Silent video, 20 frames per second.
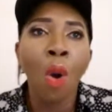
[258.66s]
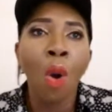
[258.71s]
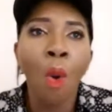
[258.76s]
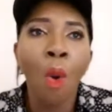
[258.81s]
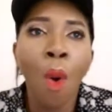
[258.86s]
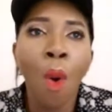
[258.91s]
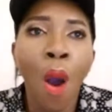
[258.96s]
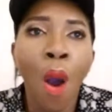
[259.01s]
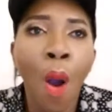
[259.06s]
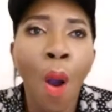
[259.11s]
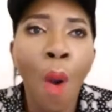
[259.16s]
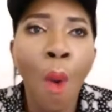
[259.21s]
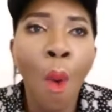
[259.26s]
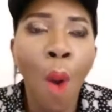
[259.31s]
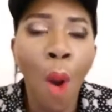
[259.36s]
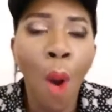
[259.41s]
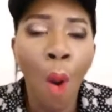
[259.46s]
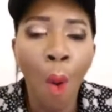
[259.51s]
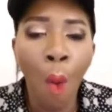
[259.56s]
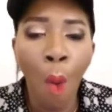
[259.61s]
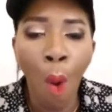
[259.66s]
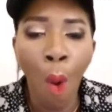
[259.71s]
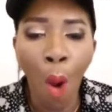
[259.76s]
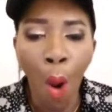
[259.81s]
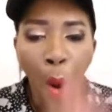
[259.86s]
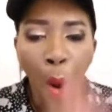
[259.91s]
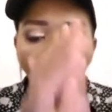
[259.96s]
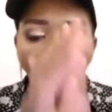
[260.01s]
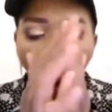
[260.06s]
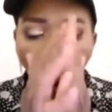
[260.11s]
Whoa, whoa,
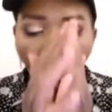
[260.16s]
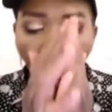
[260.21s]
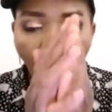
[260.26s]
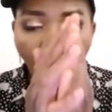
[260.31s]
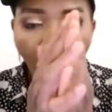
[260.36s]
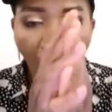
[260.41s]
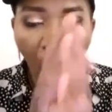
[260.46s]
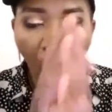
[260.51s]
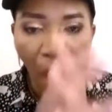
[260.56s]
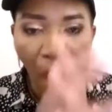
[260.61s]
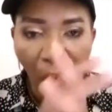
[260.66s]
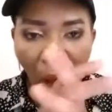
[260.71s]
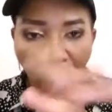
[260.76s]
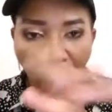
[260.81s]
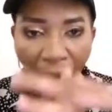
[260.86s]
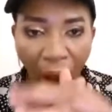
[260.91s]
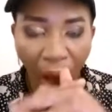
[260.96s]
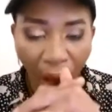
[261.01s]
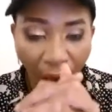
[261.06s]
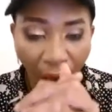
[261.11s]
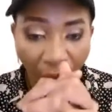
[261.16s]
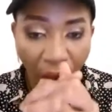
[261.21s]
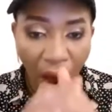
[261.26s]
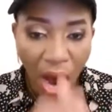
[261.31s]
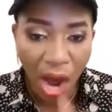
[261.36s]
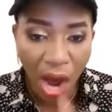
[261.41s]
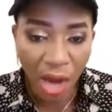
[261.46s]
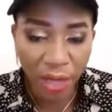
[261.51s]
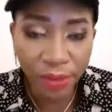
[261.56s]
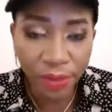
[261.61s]
whoa!
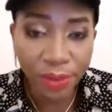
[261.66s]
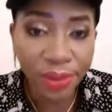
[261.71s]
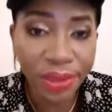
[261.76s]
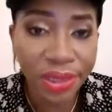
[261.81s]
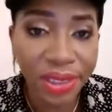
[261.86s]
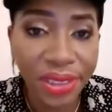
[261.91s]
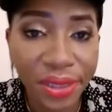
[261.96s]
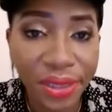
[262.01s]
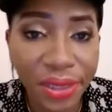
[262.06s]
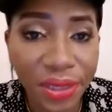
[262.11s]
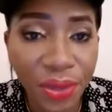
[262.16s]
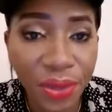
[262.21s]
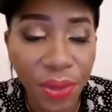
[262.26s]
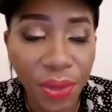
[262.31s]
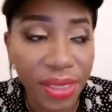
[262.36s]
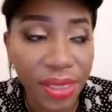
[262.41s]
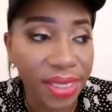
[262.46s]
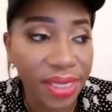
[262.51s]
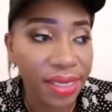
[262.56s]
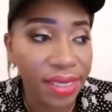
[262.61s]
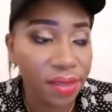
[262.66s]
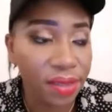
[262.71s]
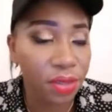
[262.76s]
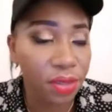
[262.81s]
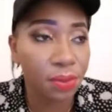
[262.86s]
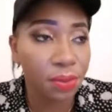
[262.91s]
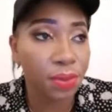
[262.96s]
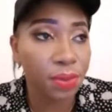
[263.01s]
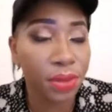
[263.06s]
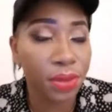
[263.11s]
It will still snow again
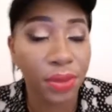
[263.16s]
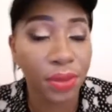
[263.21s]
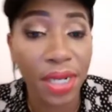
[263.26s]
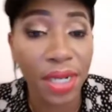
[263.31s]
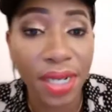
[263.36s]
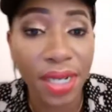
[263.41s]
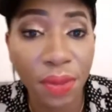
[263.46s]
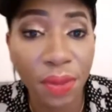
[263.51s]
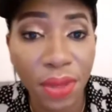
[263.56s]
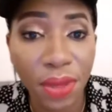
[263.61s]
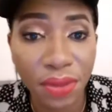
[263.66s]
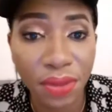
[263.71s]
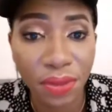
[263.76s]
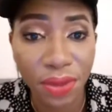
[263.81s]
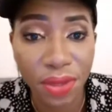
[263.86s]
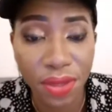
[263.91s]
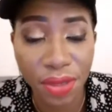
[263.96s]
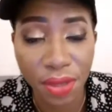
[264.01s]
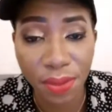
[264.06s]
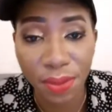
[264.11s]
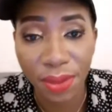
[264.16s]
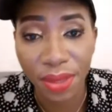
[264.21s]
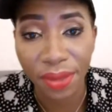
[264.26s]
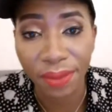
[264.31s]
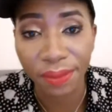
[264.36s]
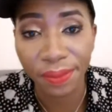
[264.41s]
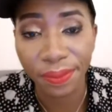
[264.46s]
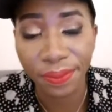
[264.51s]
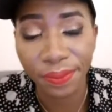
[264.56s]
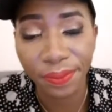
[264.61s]
tomorrow. I can't wait for summer.
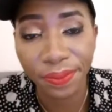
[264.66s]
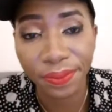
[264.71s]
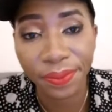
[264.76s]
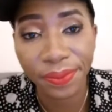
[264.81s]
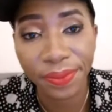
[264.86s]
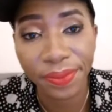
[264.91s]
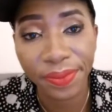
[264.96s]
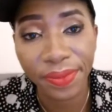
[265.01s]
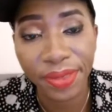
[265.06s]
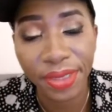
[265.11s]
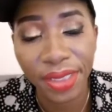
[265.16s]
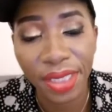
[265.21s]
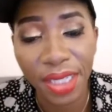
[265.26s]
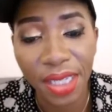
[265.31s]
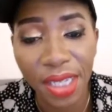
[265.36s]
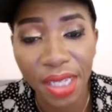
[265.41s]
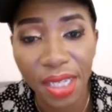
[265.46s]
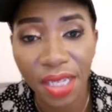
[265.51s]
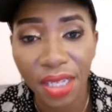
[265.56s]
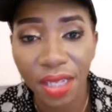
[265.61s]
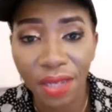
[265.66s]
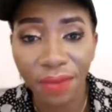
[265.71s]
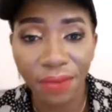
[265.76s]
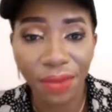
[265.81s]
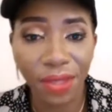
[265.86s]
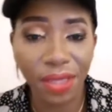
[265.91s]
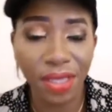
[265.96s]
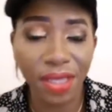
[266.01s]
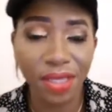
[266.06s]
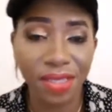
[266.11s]
If
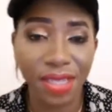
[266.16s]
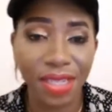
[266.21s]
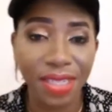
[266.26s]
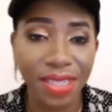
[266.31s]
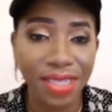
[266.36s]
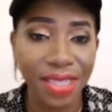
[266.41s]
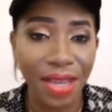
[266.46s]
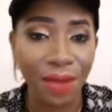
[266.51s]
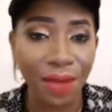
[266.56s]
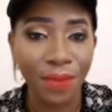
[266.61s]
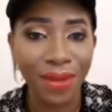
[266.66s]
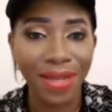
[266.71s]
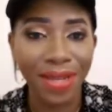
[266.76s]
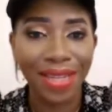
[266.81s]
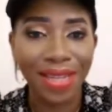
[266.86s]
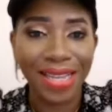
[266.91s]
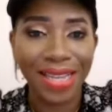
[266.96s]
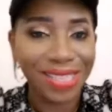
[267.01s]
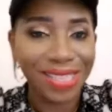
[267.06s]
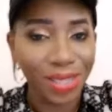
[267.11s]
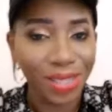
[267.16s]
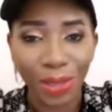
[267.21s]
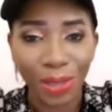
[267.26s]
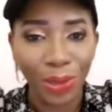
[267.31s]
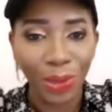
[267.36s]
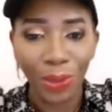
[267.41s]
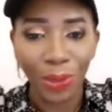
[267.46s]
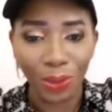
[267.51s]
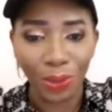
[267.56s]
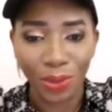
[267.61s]
not else, at least I wear light
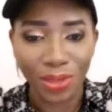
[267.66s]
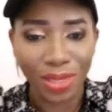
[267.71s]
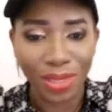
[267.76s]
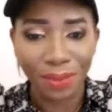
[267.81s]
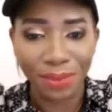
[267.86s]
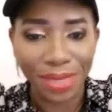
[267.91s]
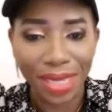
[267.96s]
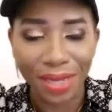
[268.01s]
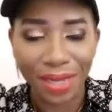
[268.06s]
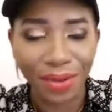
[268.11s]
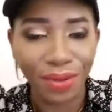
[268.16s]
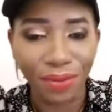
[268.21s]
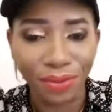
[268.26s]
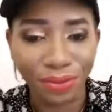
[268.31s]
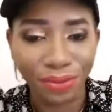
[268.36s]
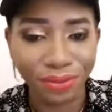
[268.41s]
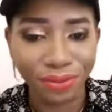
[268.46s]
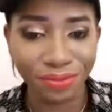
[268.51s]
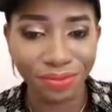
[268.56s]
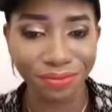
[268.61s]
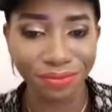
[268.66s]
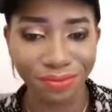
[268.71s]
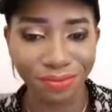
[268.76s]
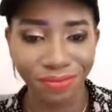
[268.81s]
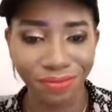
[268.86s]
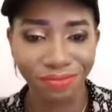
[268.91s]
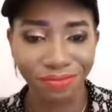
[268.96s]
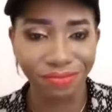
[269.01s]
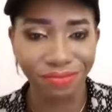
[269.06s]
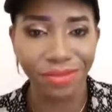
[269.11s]
clothes. I'm tired of
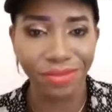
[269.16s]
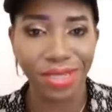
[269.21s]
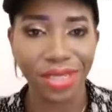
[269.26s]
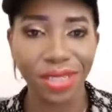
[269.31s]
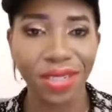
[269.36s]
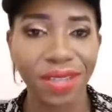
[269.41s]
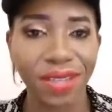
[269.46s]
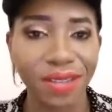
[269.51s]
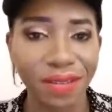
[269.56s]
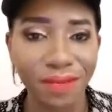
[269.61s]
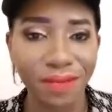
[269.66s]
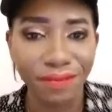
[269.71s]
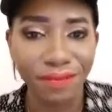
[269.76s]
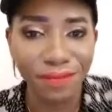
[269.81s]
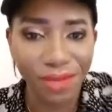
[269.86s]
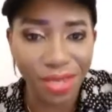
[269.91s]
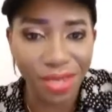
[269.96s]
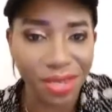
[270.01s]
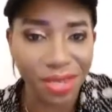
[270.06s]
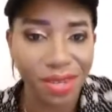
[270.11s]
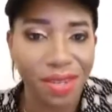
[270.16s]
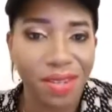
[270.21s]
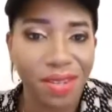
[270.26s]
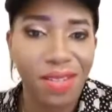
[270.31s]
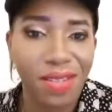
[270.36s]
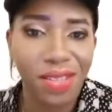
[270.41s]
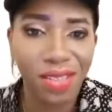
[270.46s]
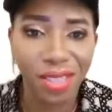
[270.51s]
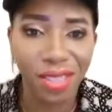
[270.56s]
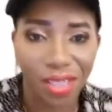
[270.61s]
big, biggie
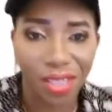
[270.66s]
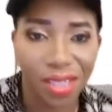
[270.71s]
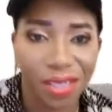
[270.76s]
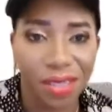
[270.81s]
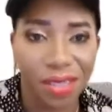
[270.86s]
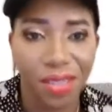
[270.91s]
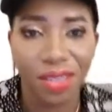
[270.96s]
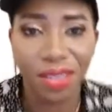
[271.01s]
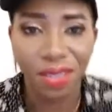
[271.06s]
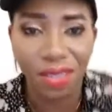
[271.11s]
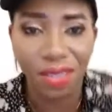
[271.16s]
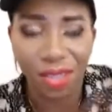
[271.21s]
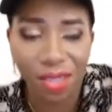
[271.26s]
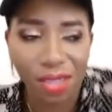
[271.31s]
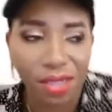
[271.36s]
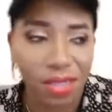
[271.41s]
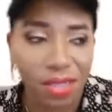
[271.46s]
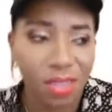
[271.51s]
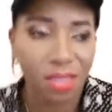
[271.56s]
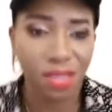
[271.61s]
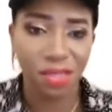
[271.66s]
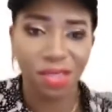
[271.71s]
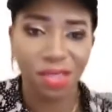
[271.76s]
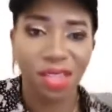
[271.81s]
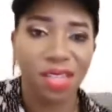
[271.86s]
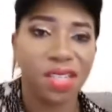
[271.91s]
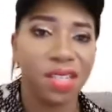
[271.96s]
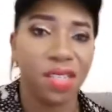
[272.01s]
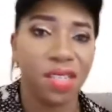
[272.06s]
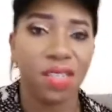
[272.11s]
jacket,
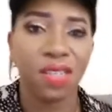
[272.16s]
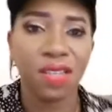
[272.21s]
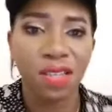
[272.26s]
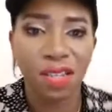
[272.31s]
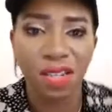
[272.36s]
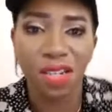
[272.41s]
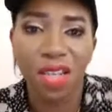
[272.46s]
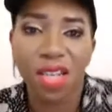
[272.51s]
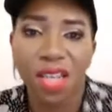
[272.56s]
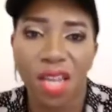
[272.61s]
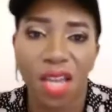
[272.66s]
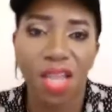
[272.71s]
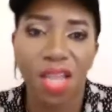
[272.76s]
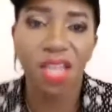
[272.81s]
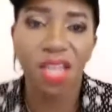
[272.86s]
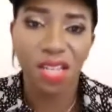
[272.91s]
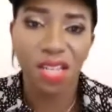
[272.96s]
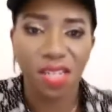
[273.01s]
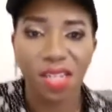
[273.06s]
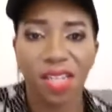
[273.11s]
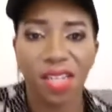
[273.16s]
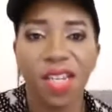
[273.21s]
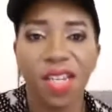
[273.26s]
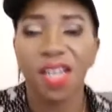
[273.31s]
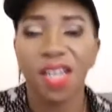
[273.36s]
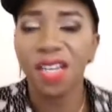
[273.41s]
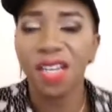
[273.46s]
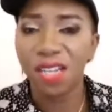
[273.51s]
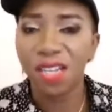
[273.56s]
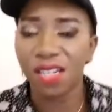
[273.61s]
layer, layer,
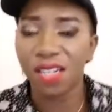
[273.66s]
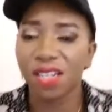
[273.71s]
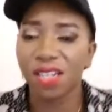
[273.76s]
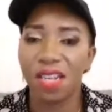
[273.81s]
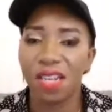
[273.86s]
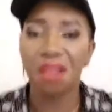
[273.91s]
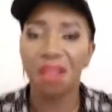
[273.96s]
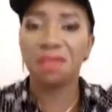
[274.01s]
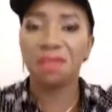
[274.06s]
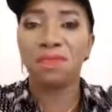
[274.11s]
layer.